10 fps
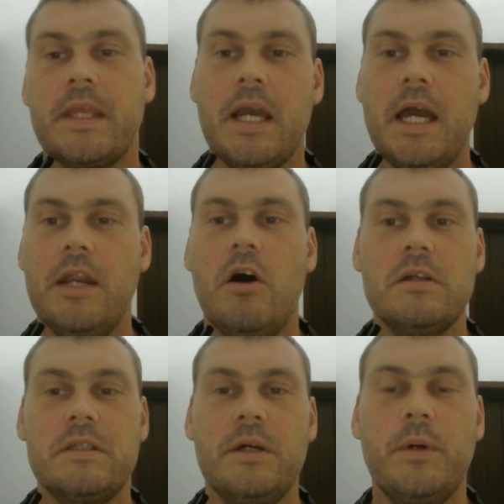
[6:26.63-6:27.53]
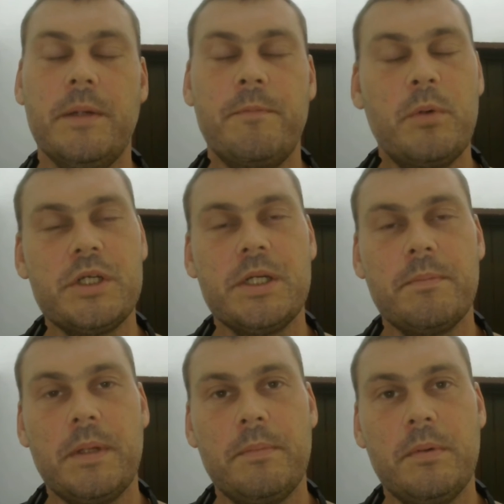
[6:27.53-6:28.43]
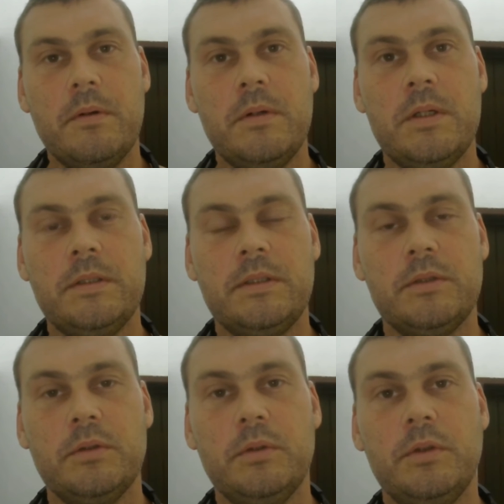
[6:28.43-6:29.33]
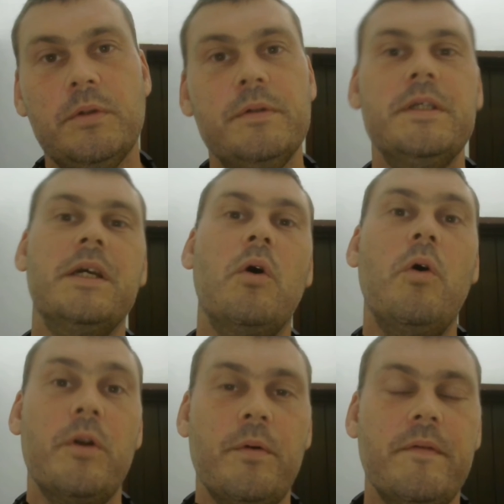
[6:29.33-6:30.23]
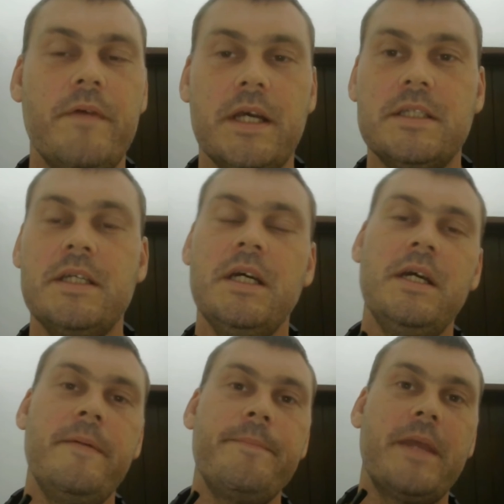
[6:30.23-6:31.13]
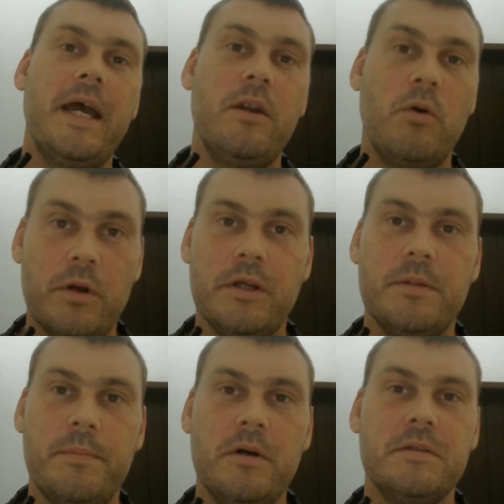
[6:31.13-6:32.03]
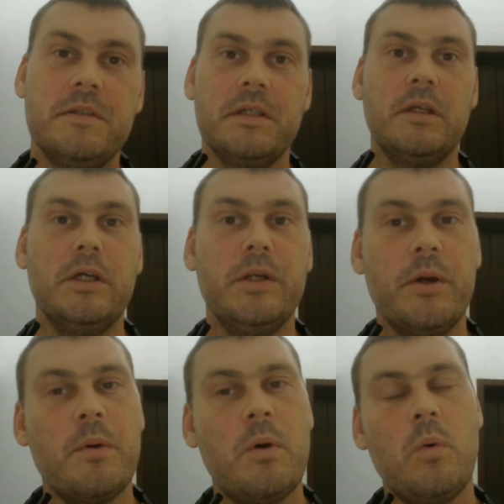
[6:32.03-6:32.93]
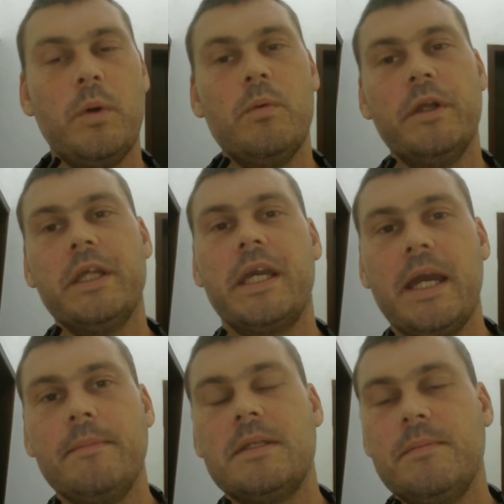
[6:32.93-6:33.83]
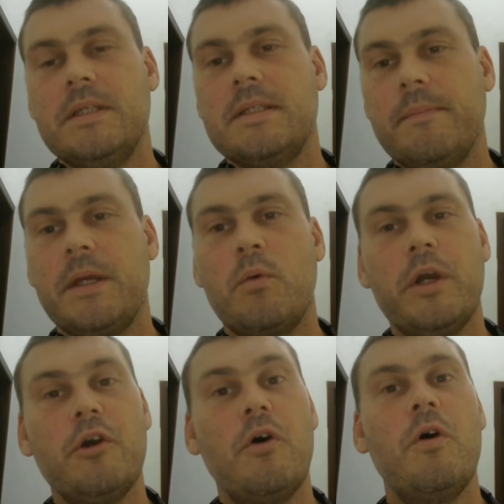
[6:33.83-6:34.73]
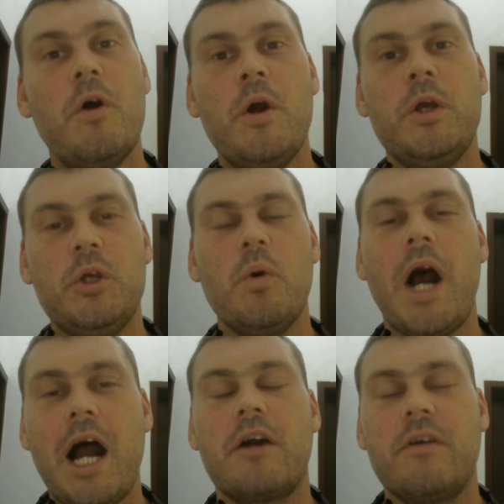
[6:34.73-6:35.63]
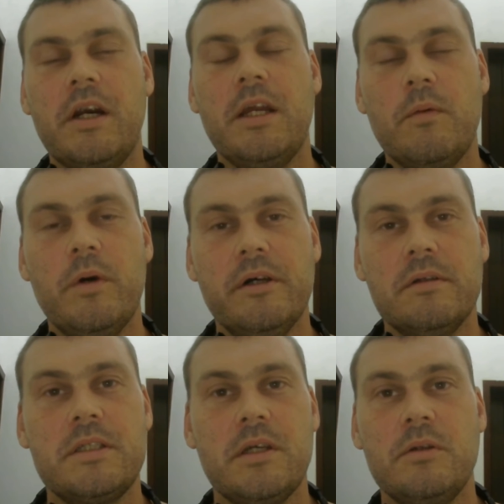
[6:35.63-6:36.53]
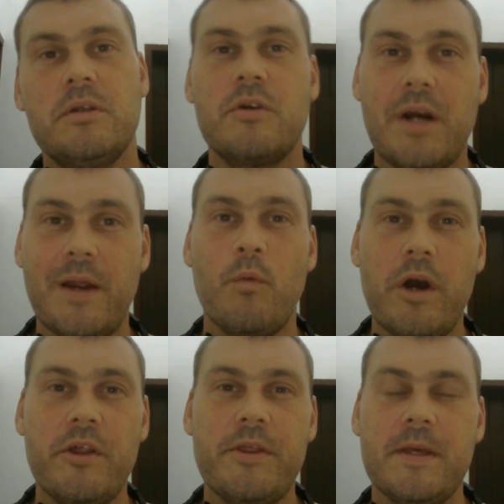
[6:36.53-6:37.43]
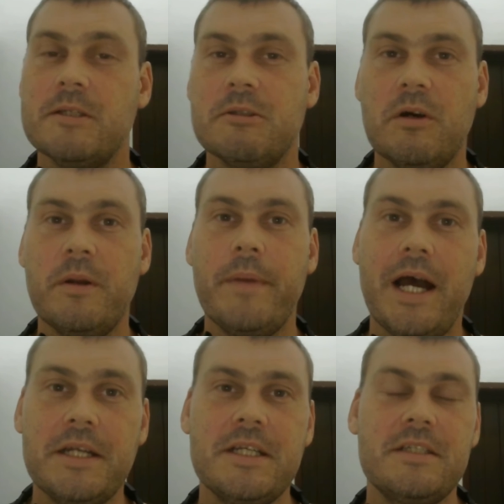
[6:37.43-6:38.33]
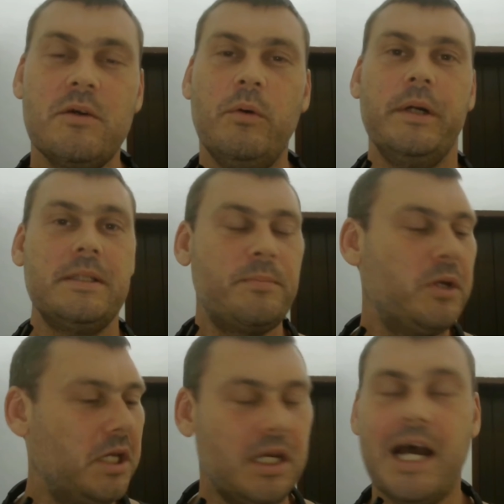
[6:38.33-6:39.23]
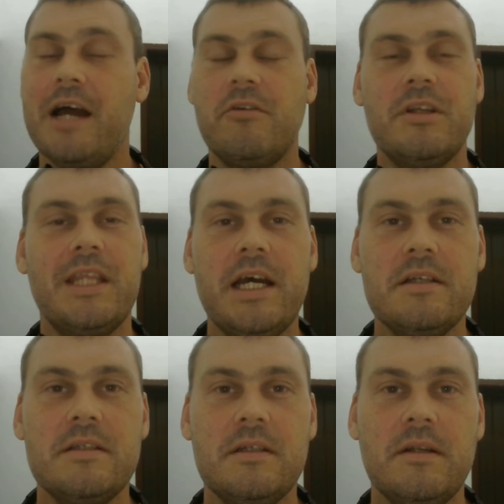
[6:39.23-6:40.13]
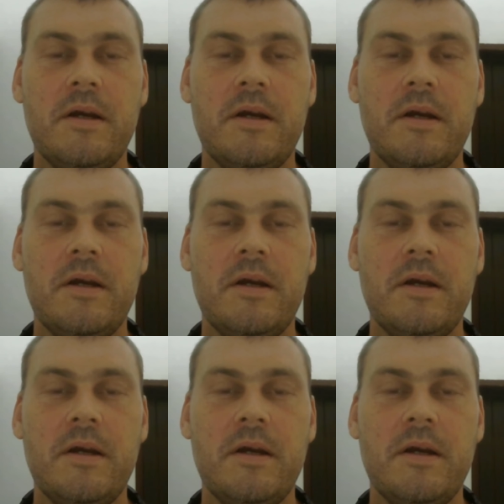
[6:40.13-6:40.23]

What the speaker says: And also, we're pushing people to using auto invest and auto deposit. We want the game to be something where you are creating wealth. So to create wealth is not about just always putting in 100,000.